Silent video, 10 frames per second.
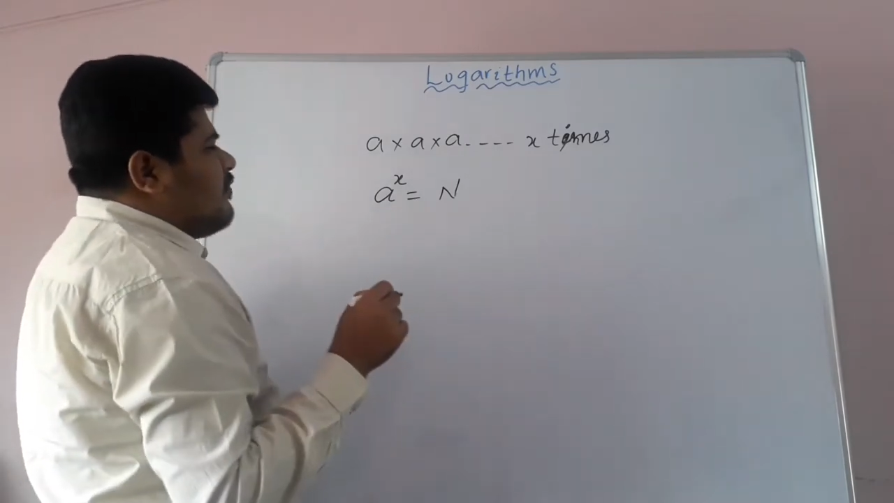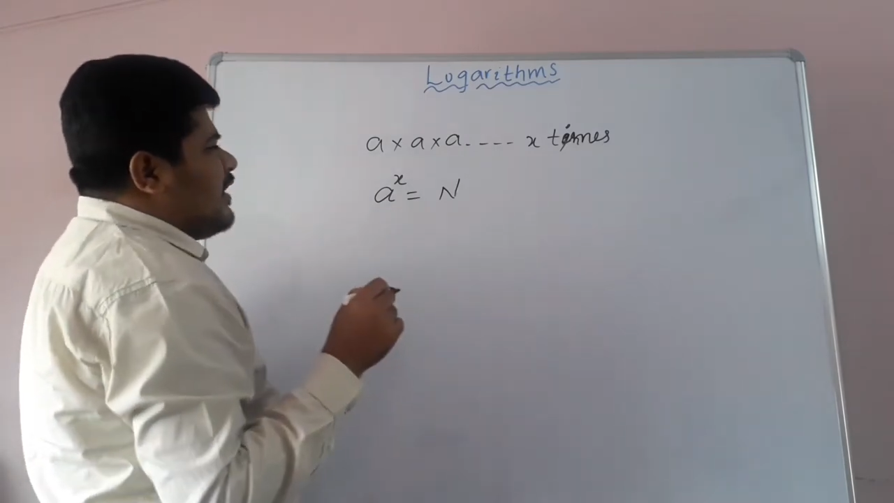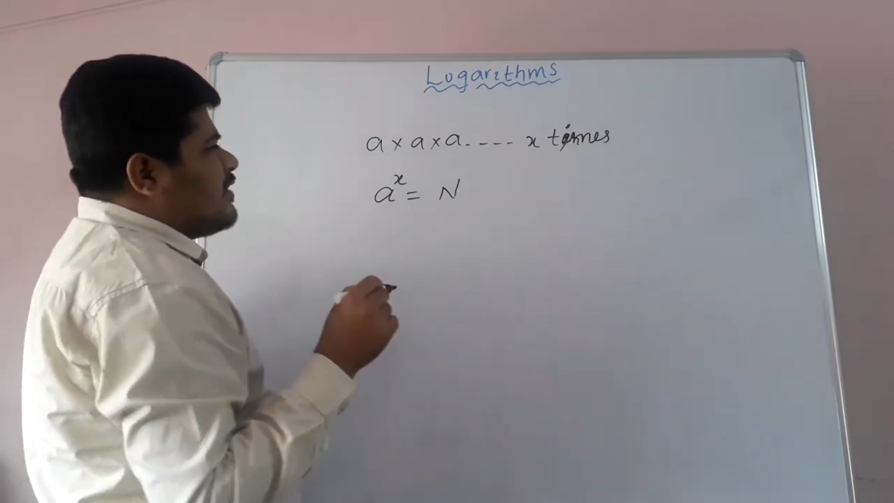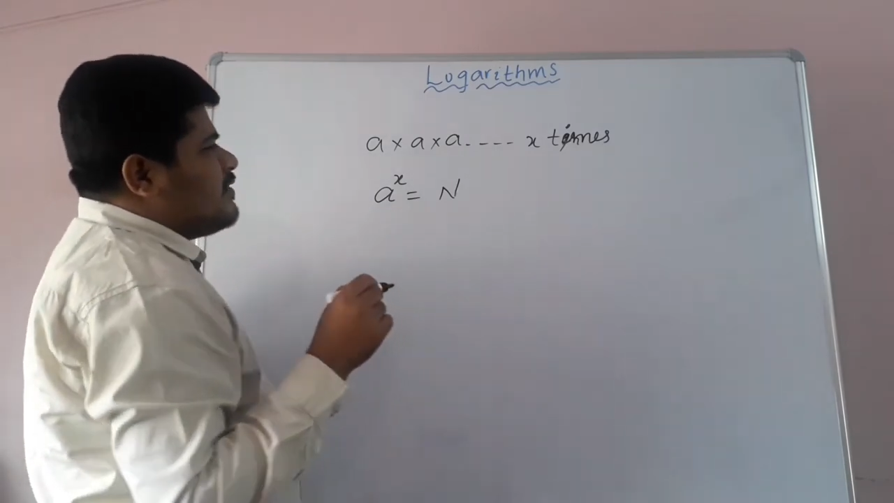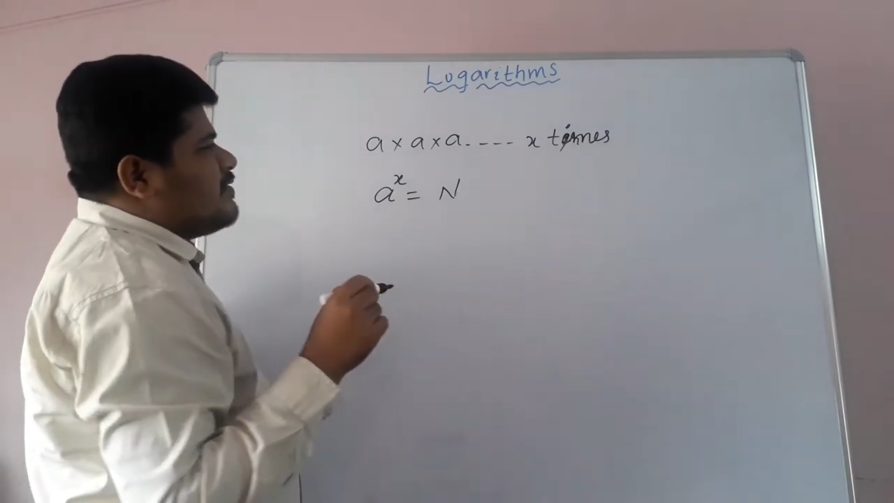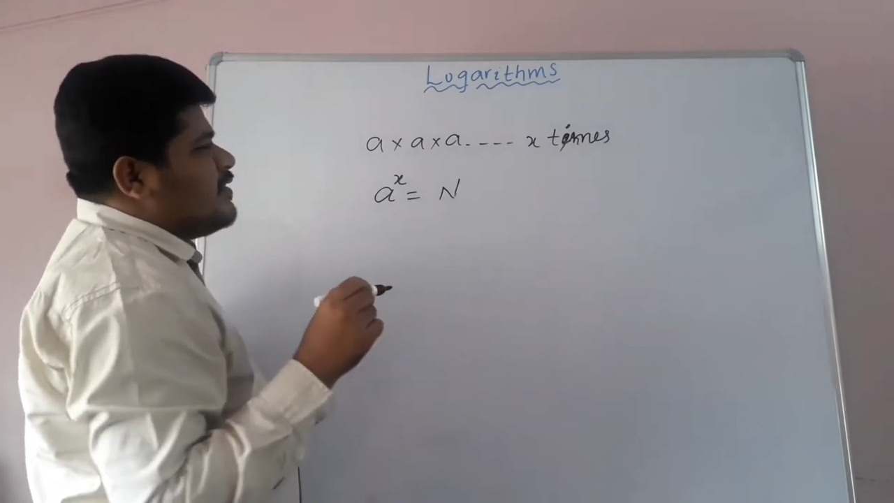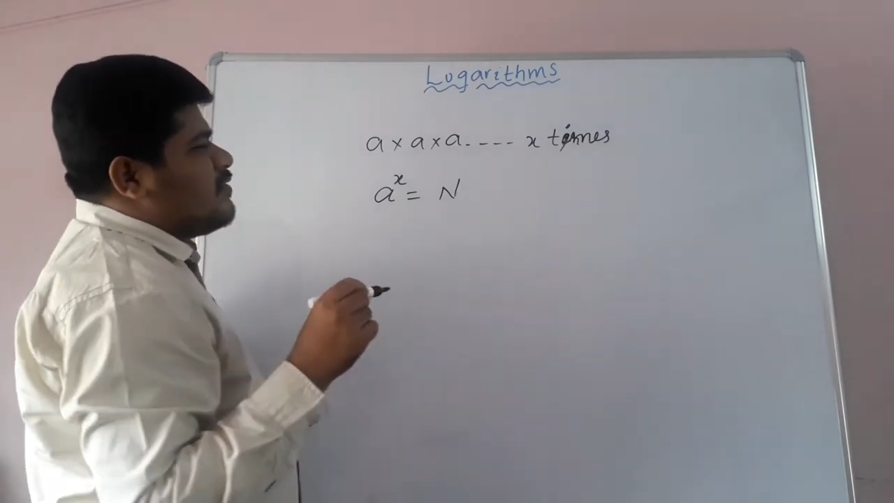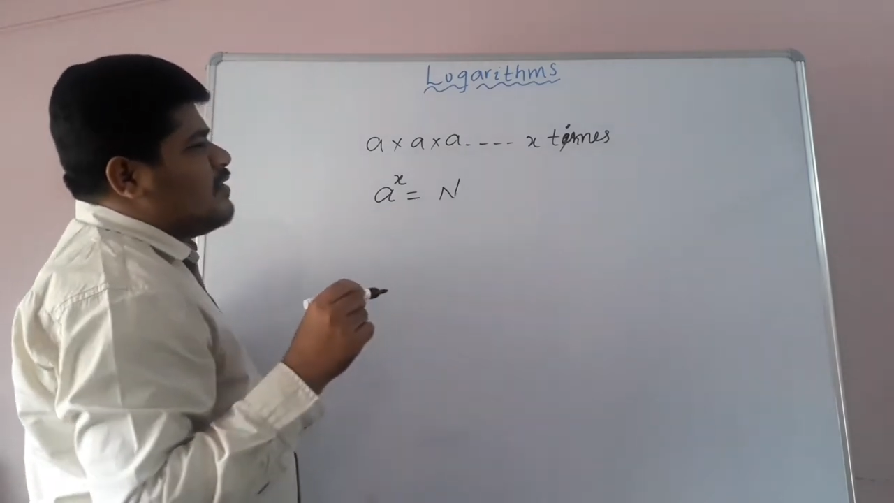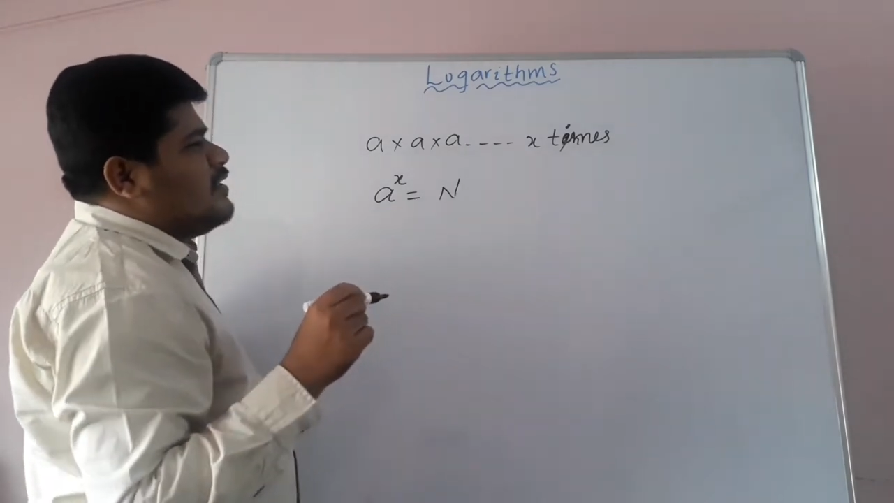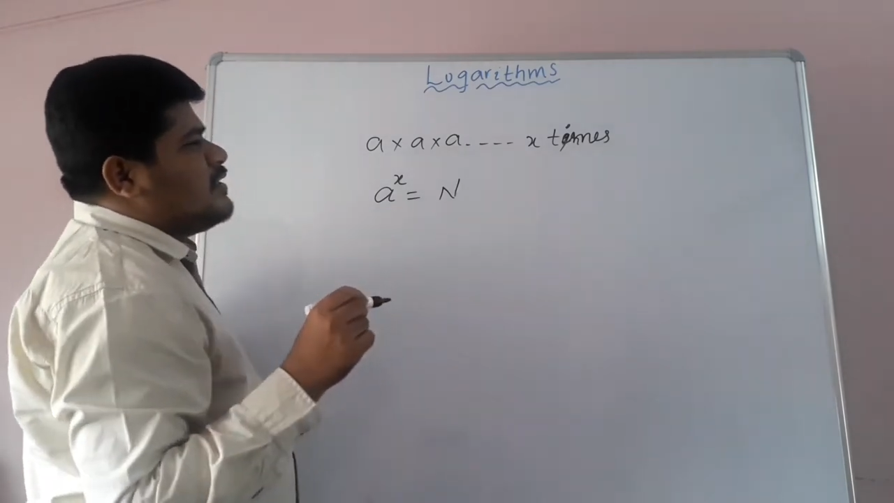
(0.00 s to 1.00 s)
x is
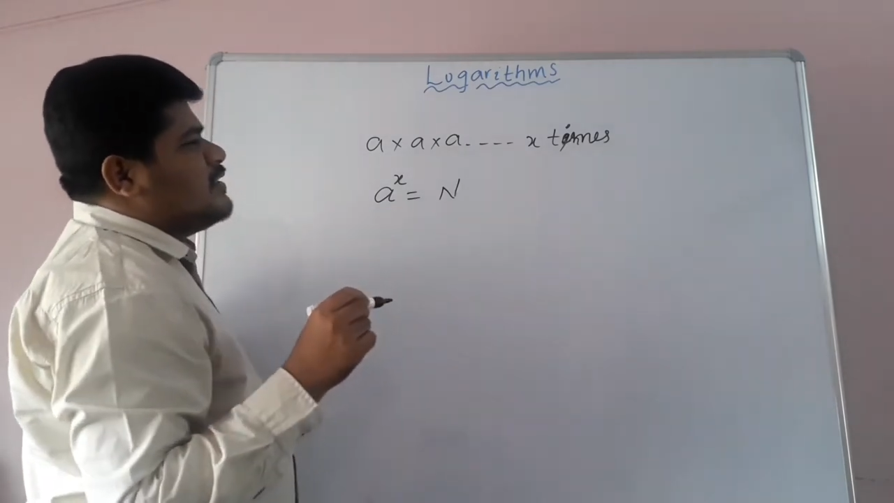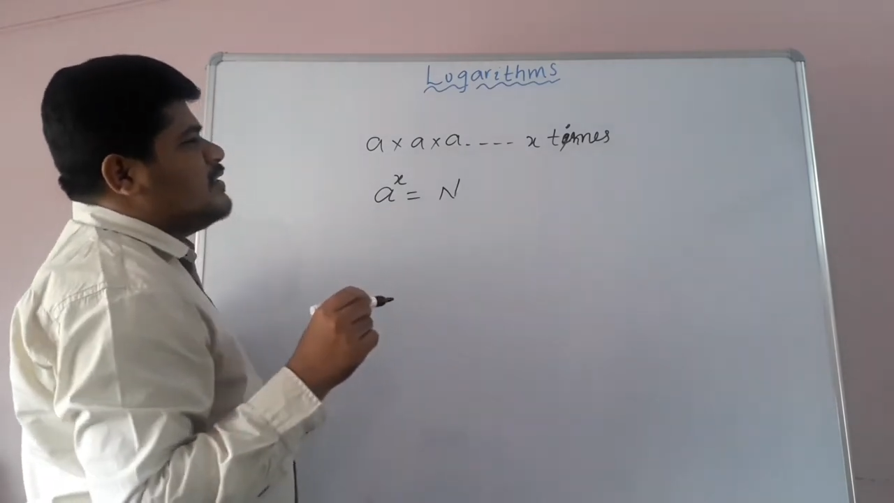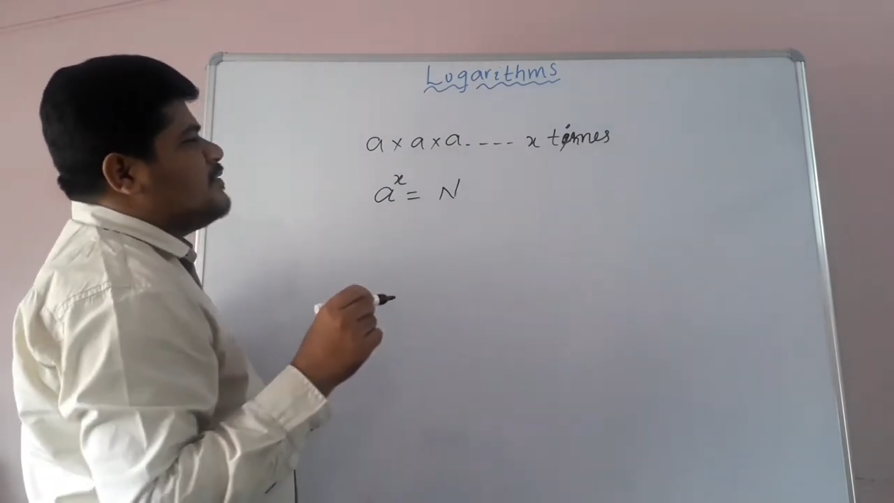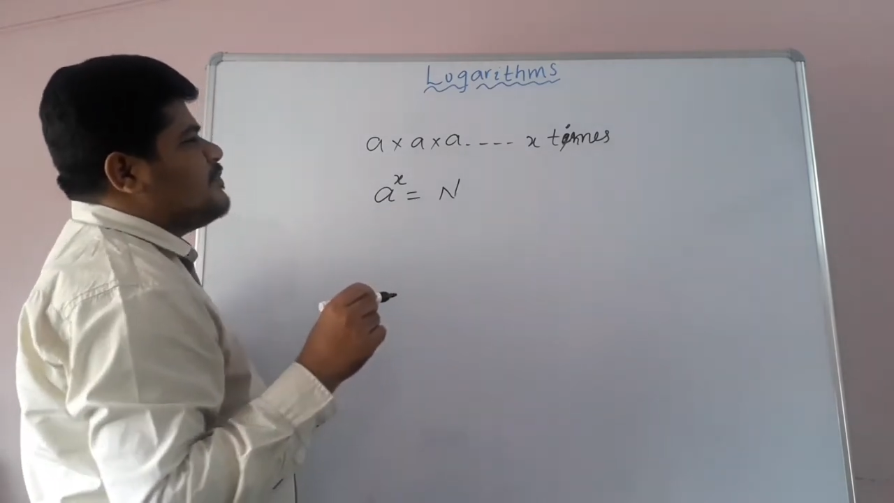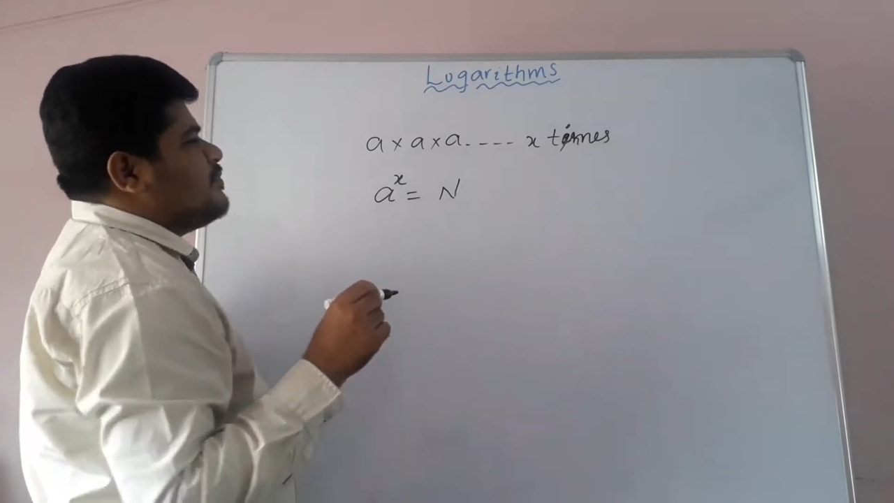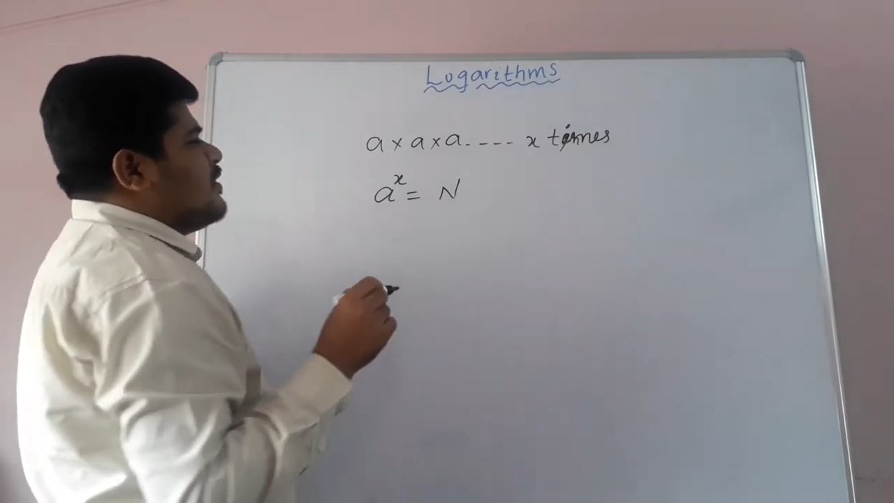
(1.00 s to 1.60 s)
equal to